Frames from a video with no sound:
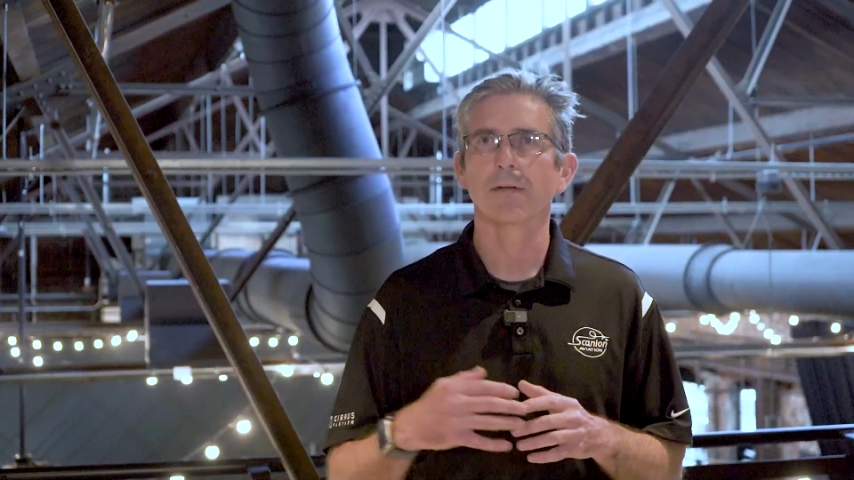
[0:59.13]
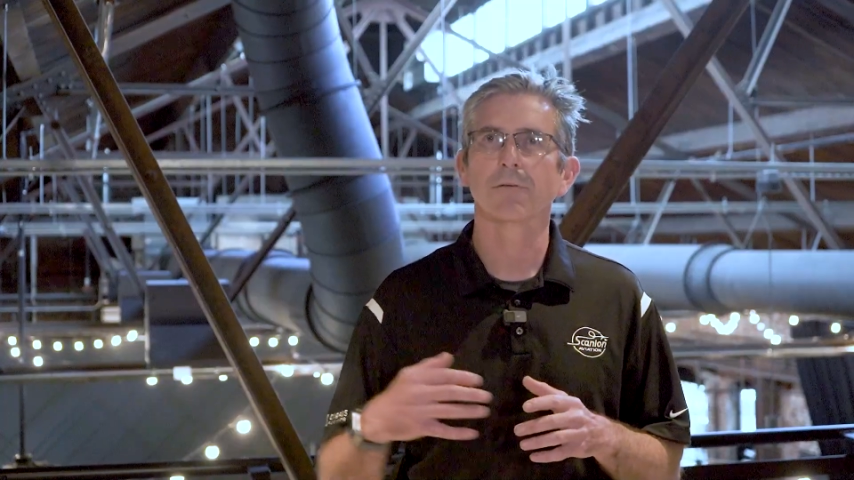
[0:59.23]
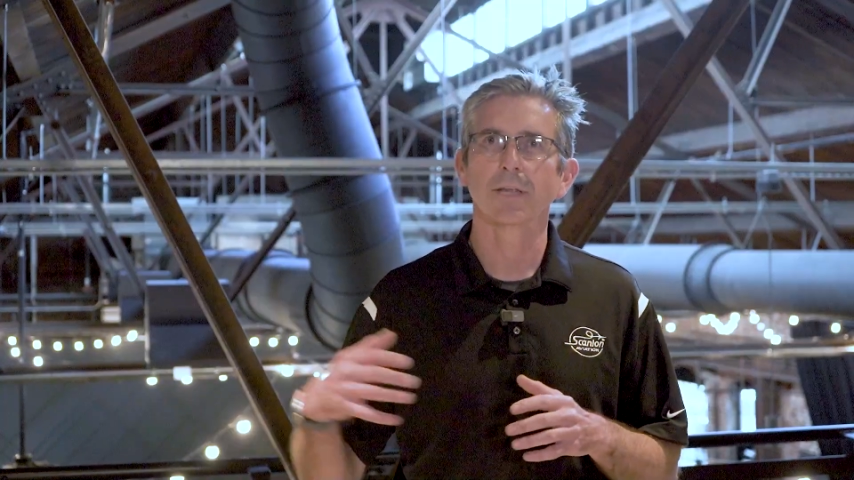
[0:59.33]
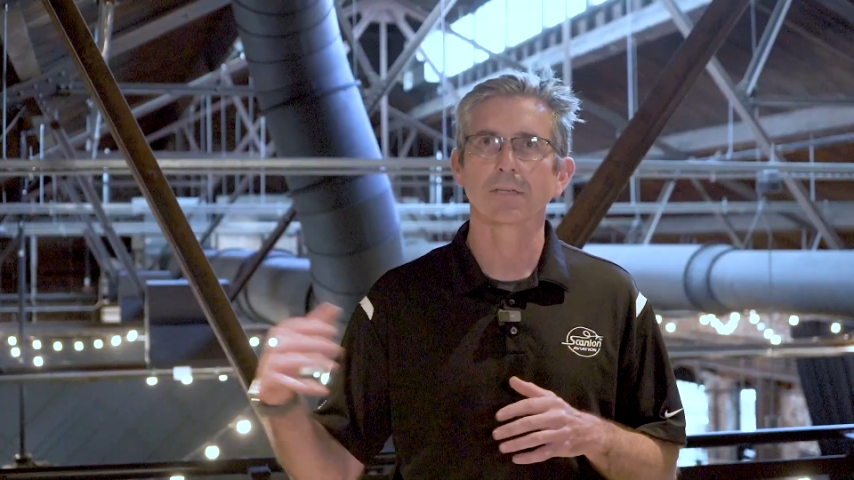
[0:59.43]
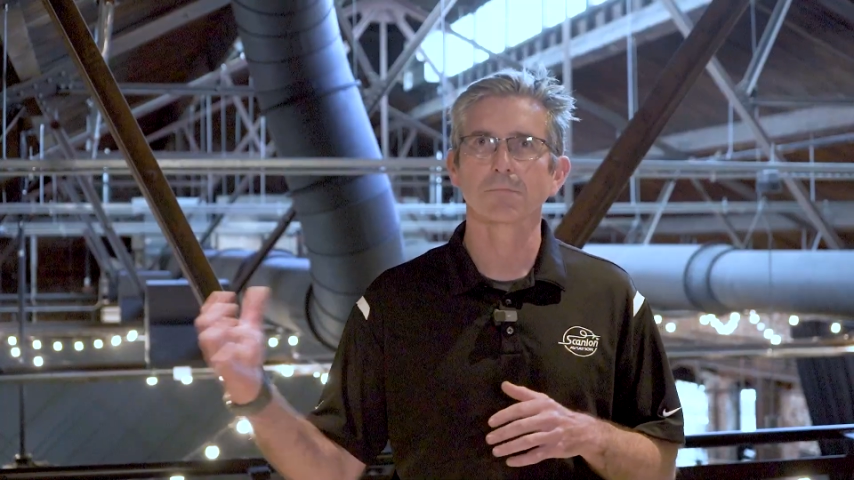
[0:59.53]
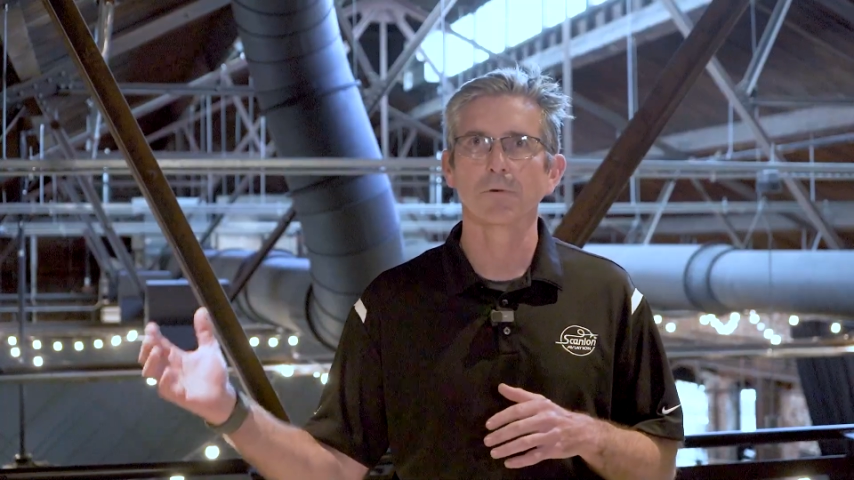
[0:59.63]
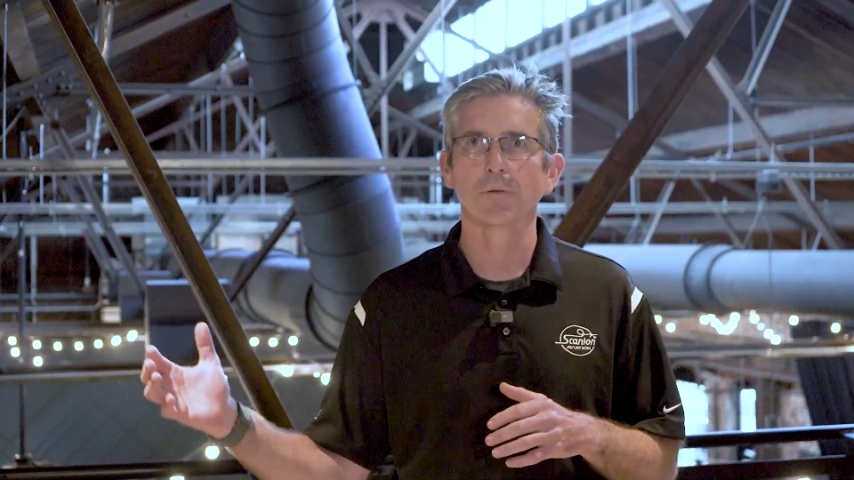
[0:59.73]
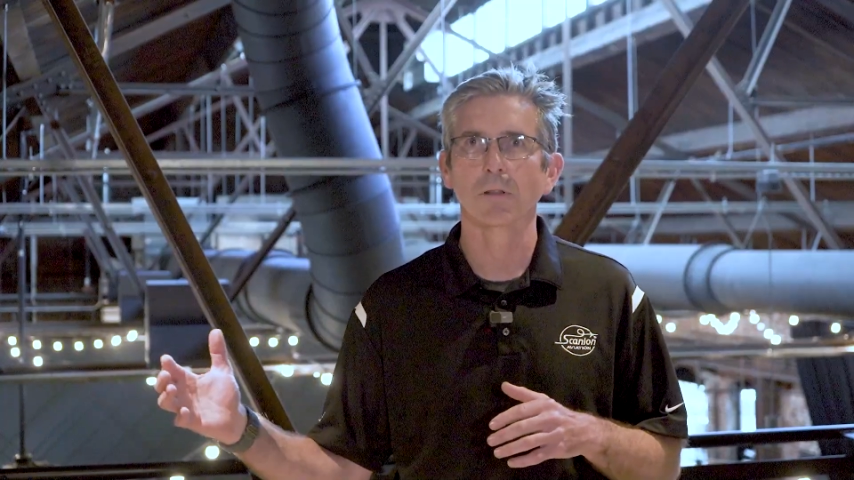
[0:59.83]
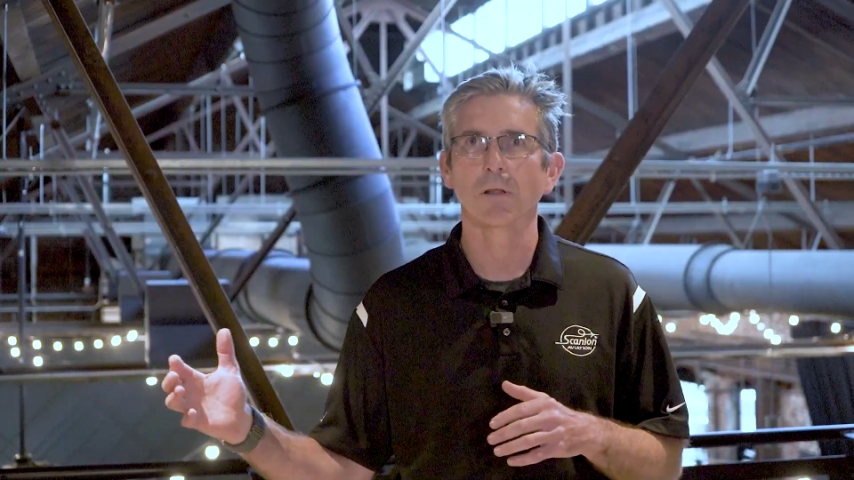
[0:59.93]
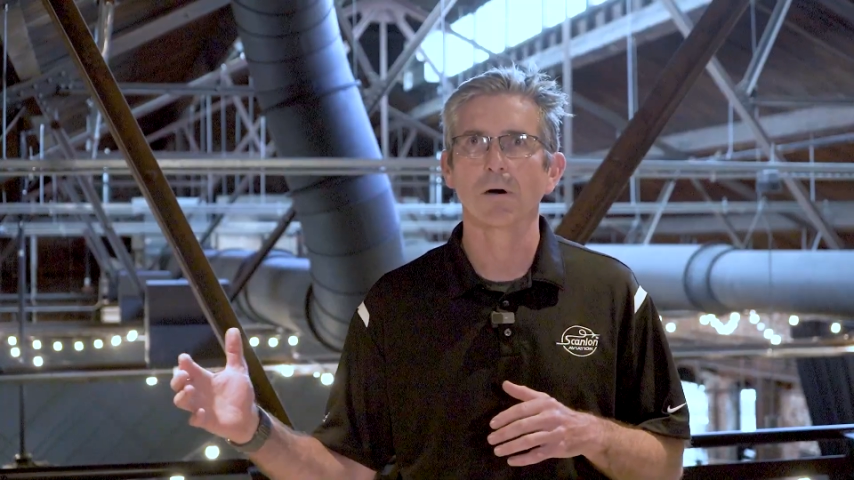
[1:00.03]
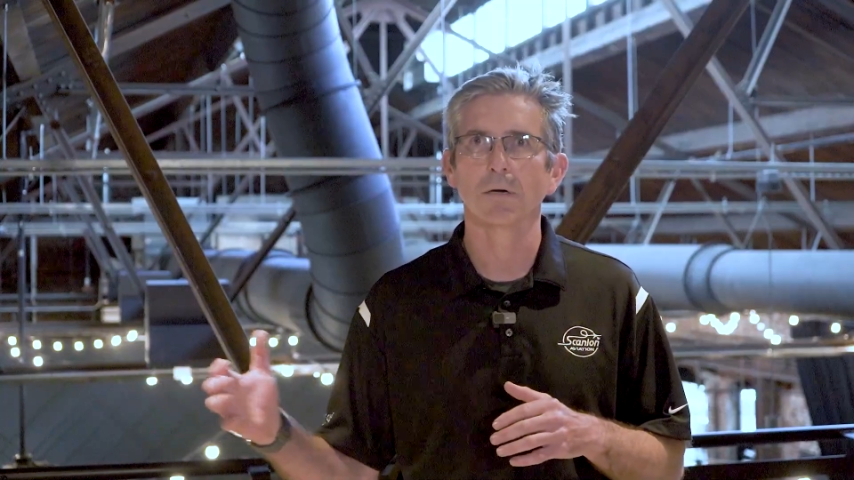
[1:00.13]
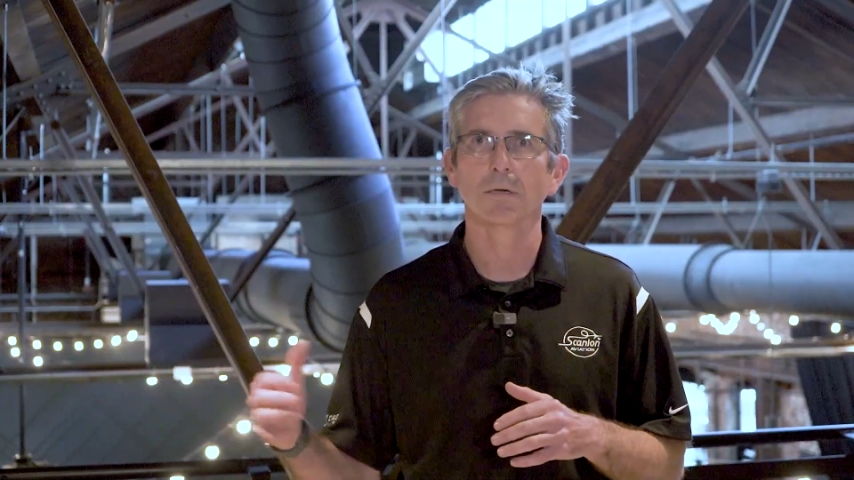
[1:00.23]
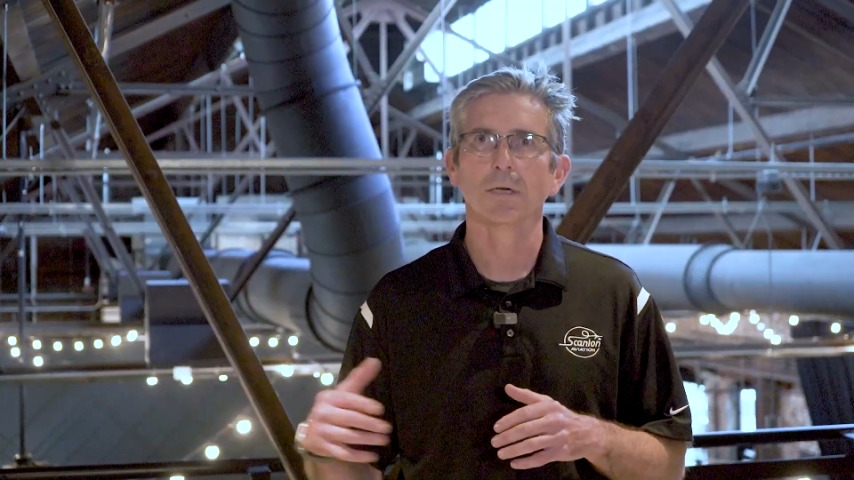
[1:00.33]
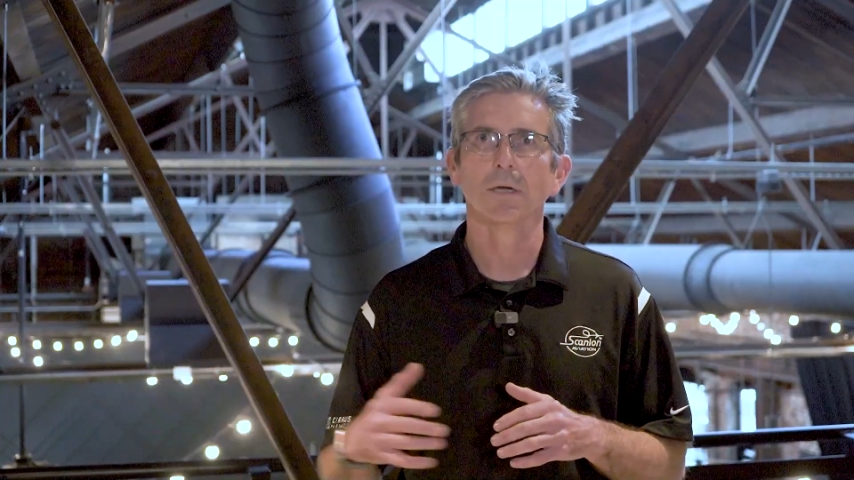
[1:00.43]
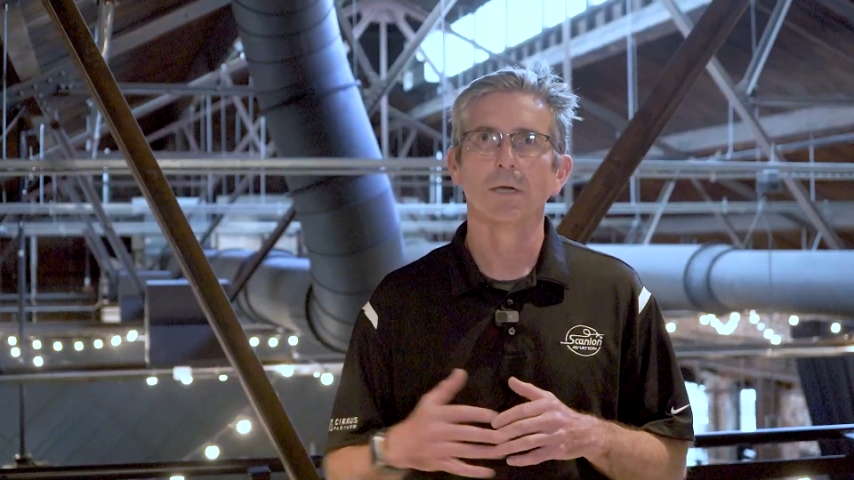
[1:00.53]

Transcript: everything's moving along.